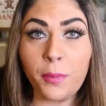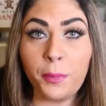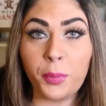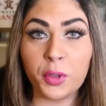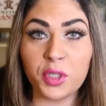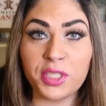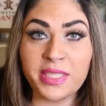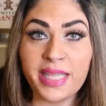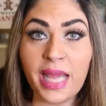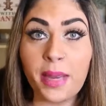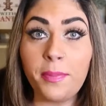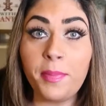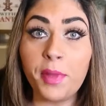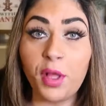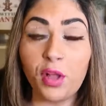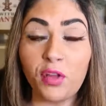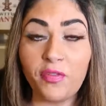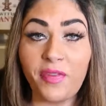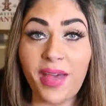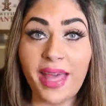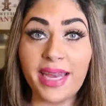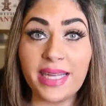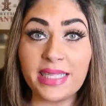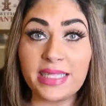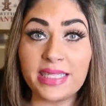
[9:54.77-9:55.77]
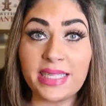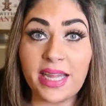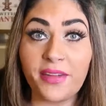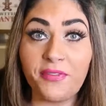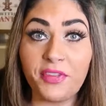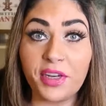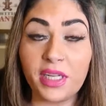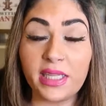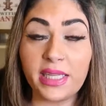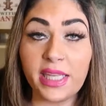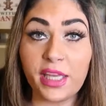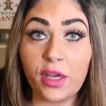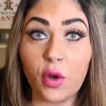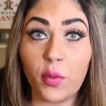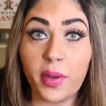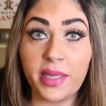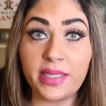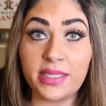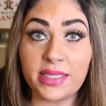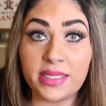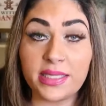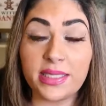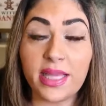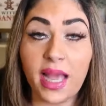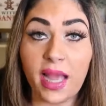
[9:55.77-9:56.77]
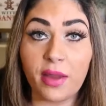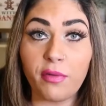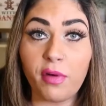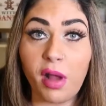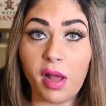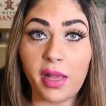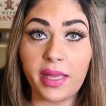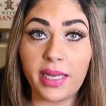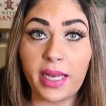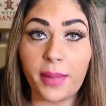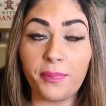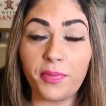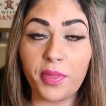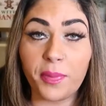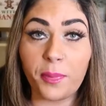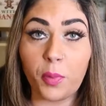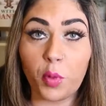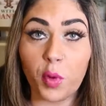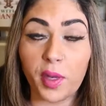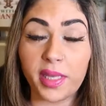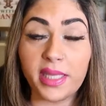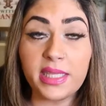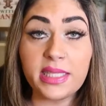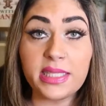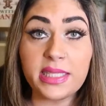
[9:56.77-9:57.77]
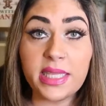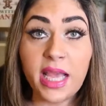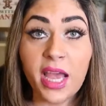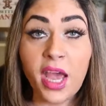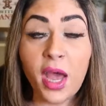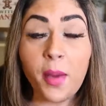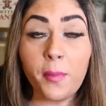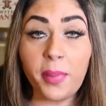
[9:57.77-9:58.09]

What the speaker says: milk fat, it's definitely going to skyrocket up the points.